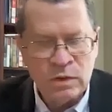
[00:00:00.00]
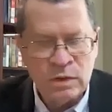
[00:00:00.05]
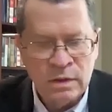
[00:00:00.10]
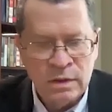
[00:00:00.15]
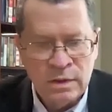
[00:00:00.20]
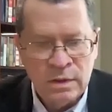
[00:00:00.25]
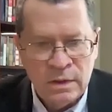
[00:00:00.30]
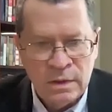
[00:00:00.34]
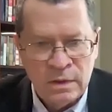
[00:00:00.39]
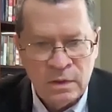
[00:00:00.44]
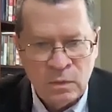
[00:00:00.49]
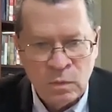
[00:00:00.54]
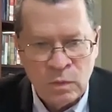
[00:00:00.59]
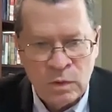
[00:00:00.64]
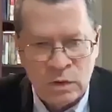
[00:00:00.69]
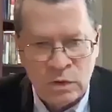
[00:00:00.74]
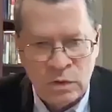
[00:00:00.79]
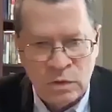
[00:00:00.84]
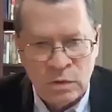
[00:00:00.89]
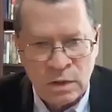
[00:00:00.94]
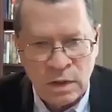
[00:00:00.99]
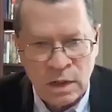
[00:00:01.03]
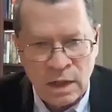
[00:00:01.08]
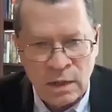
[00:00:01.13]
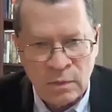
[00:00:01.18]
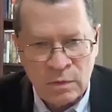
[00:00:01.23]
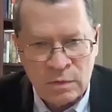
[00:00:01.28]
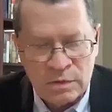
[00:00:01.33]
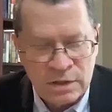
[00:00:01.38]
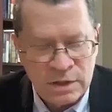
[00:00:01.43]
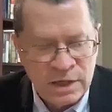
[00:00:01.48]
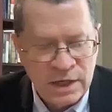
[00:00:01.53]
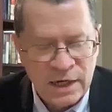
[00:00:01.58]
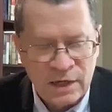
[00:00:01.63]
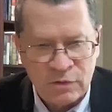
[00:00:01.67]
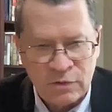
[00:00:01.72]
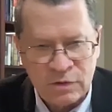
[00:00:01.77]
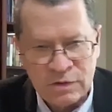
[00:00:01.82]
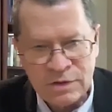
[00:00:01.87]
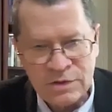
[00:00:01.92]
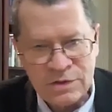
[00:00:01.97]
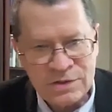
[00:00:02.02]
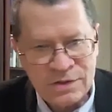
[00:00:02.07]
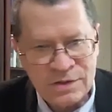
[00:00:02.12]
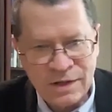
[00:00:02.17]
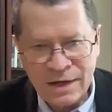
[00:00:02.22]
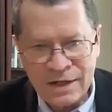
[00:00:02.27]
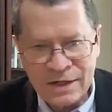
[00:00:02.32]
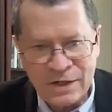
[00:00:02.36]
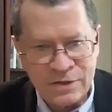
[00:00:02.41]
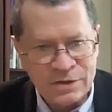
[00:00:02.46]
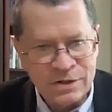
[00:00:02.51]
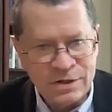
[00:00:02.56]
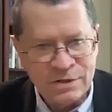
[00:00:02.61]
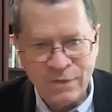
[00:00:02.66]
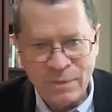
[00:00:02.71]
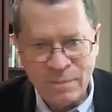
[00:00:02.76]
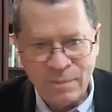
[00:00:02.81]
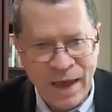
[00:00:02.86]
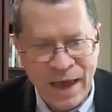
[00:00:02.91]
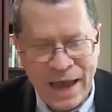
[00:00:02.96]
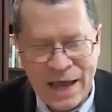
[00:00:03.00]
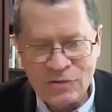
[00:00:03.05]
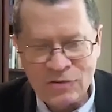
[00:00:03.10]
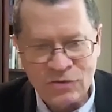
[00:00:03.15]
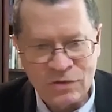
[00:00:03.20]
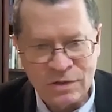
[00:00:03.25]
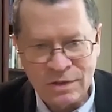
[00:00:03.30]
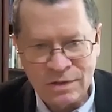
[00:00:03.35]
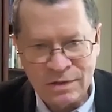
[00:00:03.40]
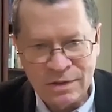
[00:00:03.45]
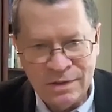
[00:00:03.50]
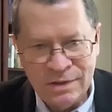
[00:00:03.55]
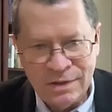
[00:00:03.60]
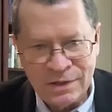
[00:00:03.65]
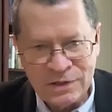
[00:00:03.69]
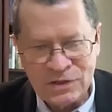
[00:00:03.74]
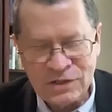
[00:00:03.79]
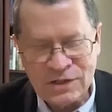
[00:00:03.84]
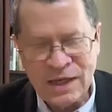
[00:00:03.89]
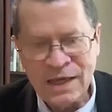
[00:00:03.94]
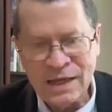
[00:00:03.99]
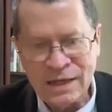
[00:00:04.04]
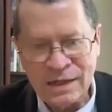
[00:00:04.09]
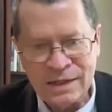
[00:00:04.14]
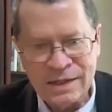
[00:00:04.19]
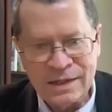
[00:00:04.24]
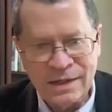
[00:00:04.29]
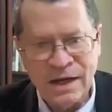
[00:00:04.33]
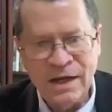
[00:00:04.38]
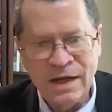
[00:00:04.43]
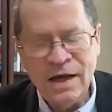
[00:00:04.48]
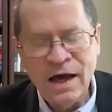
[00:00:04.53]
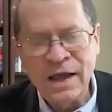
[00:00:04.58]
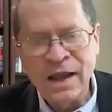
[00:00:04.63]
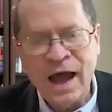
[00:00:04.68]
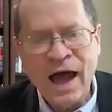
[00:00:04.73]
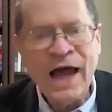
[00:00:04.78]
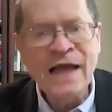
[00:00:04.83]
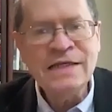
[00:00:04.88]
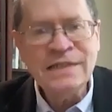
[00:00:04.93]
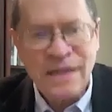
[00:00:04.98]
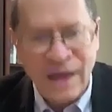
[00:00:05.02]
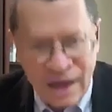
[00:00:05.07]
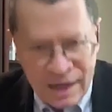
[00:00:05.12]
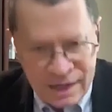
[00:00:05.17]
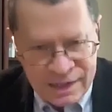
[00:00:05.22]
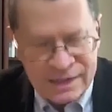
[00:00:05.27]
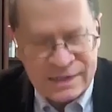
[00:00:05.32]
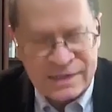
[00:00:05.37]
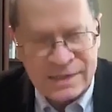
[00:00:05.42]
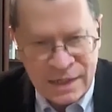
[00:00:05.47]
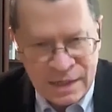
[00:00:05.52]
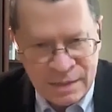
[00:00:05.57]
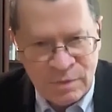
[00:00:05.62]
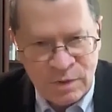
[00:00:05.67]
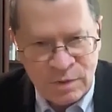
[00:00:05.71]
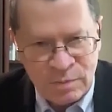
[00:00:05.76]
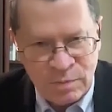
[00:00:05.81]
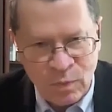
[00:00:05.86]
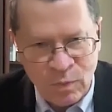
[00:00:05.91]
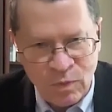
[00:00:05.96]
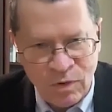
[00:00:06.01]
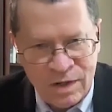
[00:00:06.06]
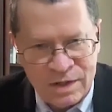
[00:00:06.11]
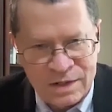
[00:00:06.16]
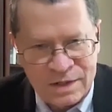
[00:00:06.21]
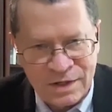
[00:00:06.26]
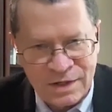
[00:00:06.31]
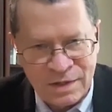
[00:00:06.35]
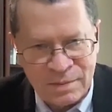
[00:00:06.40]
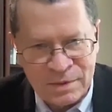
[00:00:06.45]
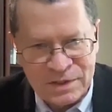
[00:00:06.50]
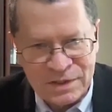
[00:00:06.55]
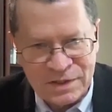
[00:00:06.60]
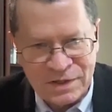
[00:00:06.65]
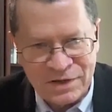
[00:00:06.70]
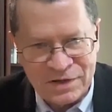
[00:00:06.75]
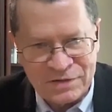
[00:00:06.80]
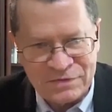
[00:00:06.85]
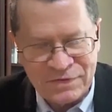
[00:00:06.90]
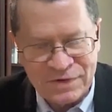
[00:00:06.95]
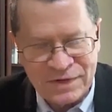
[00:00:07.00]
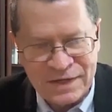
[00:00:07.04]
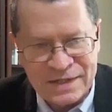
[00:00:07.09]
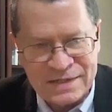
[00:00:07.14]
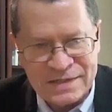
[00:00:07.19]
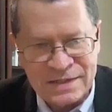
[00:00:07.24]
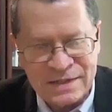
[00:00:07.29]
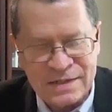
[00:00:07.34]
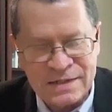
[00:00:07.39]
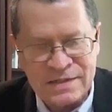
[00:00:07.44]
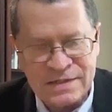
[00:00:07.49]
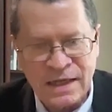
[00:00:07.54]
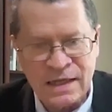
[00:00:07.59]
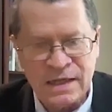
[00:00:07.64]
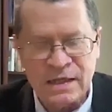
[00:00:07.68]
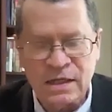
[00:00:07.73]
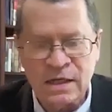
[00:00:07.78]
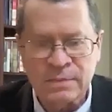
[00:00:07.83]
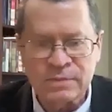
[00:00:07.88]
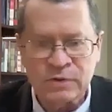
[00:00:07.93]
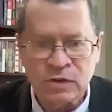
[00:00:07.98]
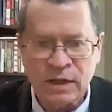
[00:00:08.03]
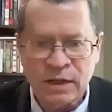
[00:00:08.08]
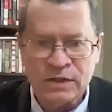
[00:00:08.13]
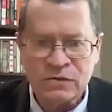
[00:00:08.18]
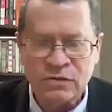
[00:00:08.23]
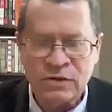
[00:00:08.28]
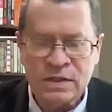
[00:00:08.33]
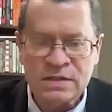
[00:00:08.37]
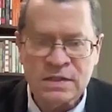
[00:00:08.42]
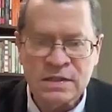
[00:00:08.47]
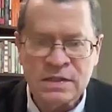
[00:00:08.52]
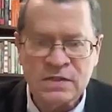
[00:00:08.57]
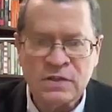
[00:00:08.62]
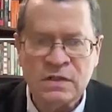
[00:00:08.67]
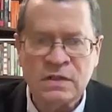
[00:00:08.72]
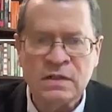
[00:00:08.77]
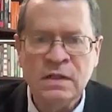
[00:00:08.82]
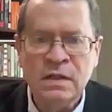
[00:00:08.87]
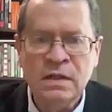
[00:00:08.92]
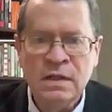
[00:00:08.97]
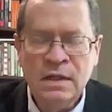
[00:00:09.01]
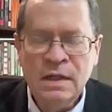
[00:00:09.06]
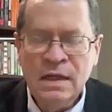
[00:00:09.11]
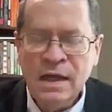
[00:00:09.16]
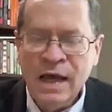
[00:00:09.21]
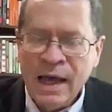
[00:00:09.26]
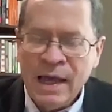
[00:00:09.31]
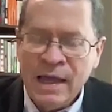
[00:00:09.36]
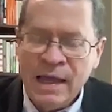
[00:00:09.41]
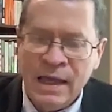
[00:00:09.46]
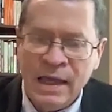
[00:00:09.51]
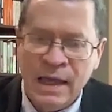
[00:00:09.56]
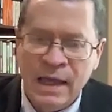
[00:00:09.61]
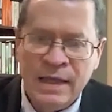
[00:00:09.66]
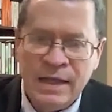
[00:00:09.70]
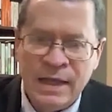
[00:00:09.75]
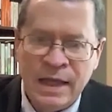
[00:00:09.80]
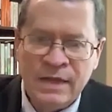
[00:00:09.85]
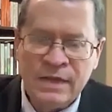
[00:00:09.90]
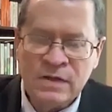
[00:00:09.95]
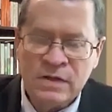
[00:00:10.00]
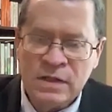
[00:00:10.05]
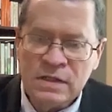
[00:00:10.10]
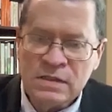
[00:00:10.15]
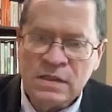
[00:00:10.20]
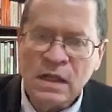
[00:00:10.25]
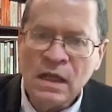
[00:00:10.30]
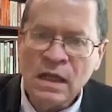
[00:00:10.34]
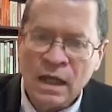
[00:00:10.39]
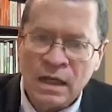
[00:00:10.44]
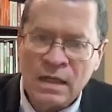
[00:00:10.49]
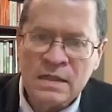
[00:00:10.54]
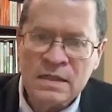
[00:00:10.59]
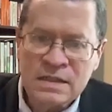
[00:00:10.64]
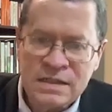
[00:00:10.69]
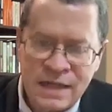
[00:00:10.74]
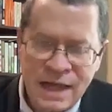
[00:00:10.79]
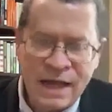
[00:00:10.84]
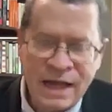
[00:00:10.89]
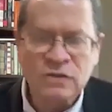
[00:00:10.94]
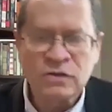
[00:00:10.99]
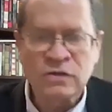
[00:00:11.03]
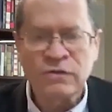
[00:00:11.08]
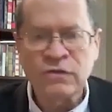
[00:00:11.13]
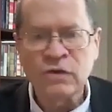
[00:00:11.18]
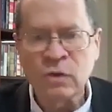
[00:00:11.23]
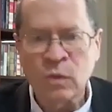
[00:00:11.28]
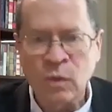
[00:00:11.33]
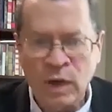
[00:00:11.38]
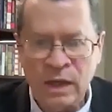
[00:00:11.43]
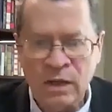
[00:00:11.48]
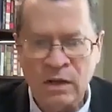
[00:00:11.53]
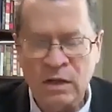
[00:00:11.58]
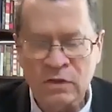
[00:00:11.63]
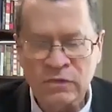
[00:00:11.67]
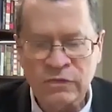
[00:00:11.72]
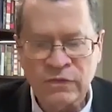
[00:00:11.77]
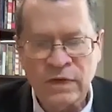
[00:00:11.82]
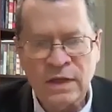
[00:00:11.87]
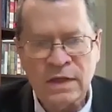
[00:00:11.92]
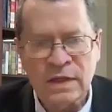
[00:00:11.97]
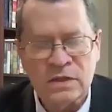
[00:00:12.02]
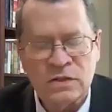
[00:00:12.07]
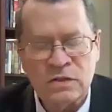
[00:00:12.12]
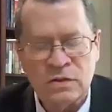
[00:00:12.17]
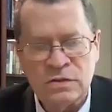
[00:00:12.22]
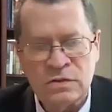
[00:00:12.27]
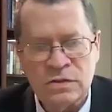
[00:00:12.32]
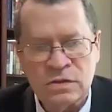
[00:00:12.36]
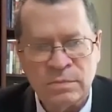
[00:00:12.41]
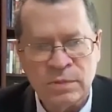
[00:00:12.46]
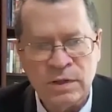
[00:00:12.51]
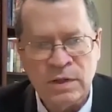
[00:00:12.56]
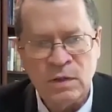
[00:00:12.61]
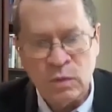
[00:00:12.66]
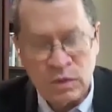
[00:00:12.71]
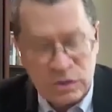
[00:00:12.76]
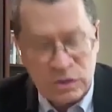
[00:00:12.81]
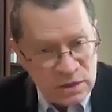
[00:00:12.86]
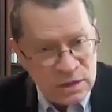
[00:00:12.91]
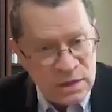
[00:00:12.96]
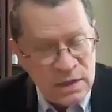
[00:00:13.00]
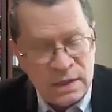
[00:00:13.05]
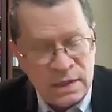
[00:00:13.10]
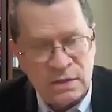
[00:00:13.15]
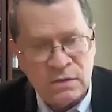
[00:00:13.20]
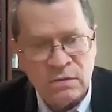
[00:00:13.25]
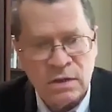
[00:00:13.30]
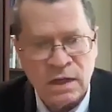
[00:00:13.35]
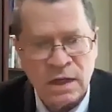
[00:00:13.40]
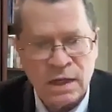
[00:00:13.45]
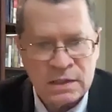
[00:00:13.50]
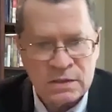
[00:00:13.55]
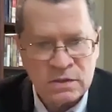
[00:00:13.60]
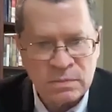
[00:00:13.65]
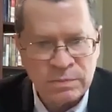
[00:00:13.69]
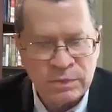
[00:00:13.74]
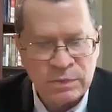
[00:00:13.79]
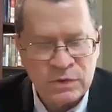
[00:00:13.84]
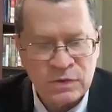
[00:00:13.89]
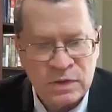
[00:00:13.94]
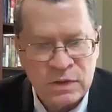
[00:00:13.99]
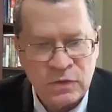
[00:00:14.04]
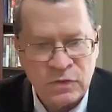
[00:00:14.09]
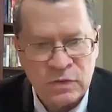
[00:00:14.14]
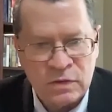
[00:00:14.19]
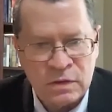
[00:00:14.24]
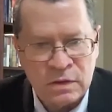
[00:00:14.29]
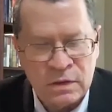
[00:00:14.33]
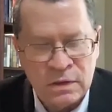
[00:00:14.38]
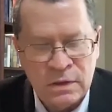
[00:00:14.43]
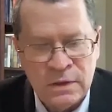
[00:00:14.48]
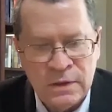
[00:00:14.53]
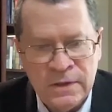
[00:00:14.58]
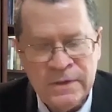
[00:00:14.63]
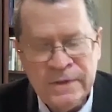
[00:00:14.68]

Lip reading: when you and I were together at the Sun, I couldn't have imagined a Stanley Cup, an ice hockey team, number one, coming to Las Vegas and a Stanley Cup. So that transition, and there is a lot of nostalgia for the way Las Vegas used to be, which again, you guys are positioned